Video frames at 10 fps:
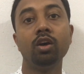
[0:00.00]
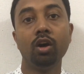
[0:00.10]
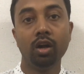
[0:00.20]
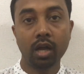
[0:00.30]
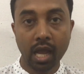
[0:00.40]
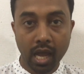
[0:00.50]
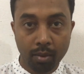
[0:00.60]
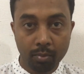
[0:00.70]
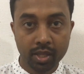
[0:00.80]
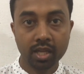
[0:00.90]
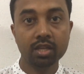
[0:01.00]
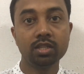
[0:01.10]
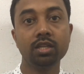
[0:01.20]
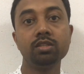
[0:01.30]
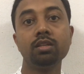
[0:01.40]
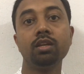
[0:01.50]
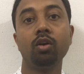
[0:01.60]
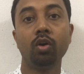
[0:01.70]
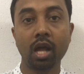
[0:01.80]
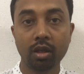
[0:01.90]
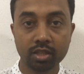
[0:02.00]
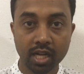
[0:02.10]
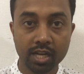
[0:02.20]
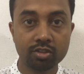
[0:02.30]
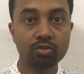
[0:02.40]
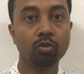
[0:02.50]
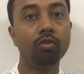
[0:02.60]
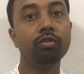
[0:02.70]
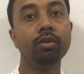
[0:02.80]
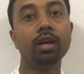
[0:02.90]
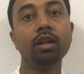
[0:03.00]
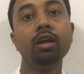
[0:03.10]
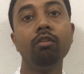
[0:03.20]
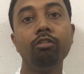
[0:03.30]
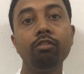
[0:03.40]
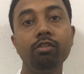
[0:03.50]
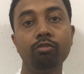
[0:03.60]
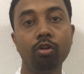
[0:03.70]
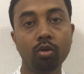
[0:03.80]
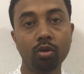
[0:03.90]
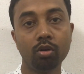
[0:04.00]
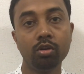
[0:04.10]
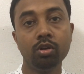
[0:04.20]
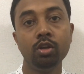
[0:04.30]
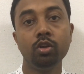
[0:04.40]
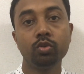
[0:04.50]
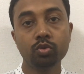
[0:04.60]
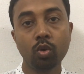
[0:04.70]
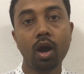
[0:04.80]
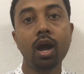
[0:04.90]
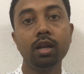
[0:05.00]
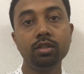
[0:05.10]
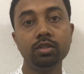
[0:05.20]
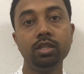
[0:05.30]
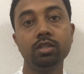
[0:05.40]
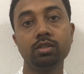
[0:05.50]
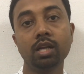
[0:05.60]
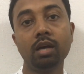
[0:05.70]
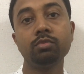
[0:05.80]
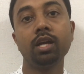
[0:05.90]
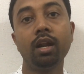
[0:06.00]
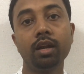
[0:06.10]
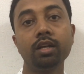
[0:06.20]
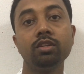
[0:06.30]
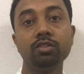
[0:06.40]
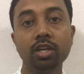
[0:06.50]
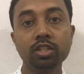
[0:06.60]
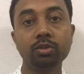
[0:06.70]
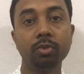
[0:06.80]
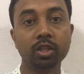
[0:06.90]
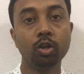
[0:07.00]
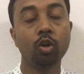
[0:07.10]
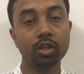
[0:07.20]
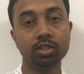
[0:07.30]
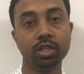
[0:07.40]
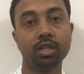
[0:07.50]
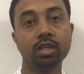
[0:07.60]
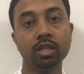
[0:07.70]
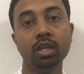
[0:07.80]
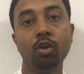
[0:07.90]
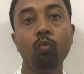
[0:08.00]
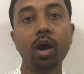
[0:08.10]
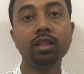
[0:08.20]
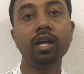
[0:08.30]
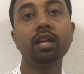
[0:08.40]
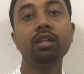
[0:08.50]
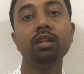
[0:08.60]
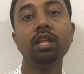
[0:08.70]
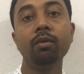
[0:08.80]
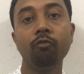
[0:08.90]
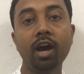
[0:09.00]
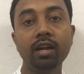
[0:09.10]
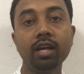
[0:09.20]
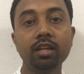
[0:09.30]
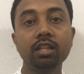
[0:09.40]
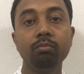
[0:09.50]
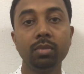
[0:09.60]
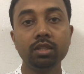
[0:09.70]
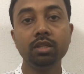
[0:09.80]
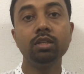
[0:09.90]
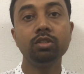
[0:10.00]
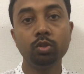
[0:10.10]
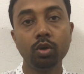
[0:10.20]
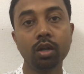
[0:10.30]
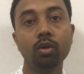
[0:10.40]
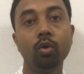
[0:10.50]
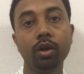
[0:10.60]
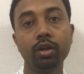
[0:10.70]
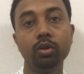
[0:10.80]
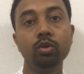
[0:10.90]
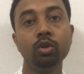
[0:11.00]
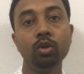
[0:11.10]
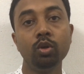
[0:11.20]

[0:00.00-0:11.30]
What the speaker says: applications or analysis software we will follow. So all this comes under research methodology. What are the methods you are going to